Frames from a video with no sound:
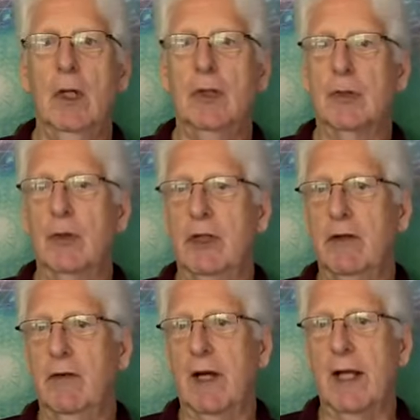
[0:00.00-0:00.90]
So if
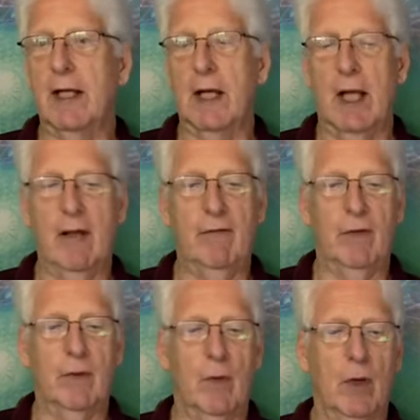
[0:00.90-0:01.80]
you would like a life
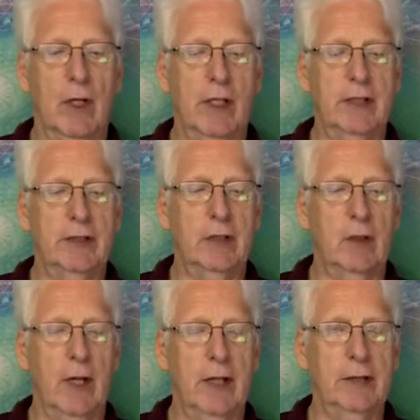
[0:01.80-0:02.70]
with more ease and
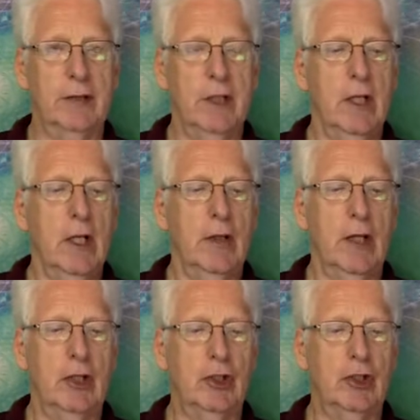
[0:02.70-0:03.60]
grace,
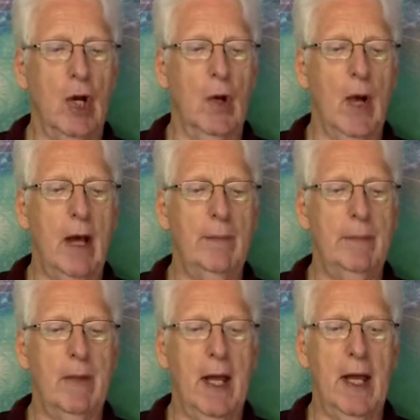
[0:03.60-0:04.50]
then show up
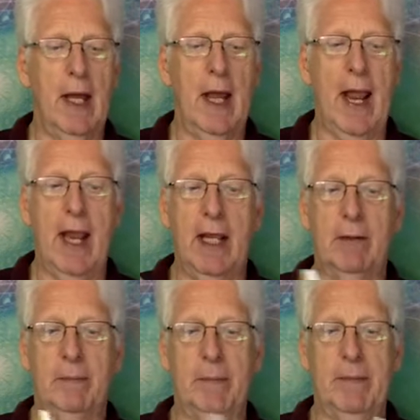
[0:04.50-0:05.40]

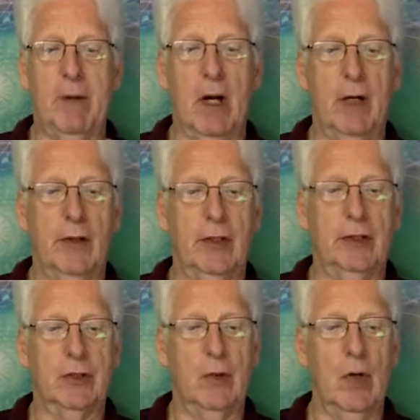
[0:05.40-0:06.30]
and be part of
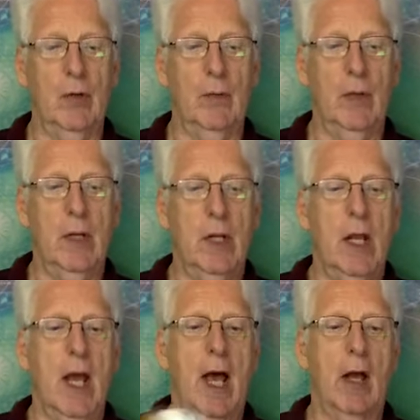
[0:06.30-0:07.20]
this group.
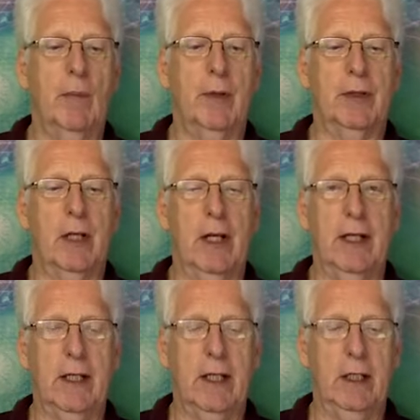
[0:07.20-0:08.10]
I'll put the
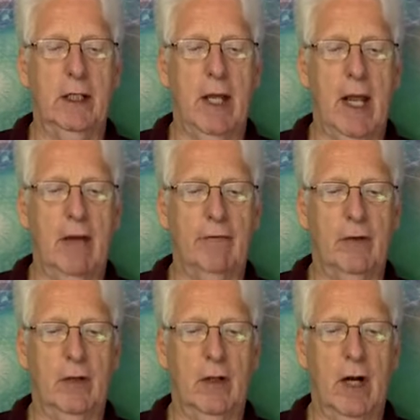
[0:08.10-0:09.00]
link in
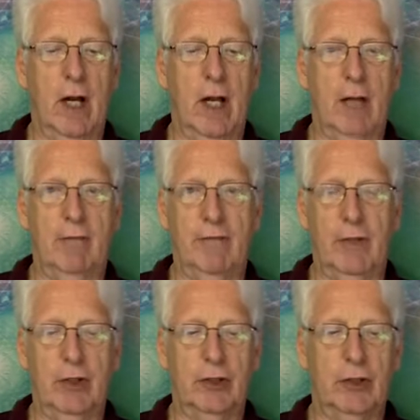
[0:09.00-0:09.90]
after I
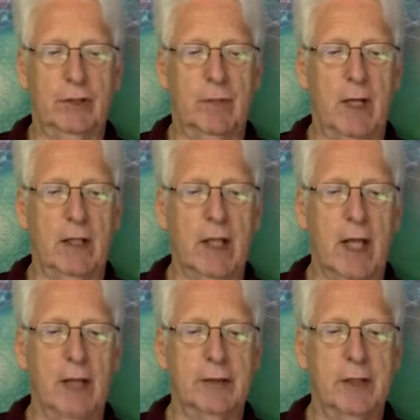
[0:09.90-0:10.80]
finish this
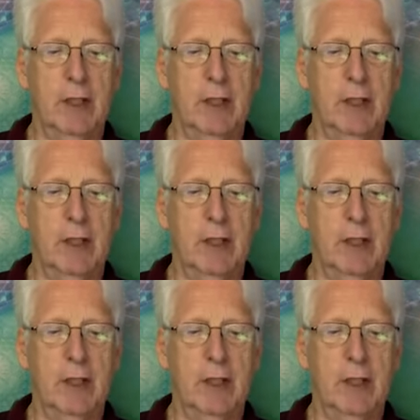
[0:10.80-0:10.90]
broadcast.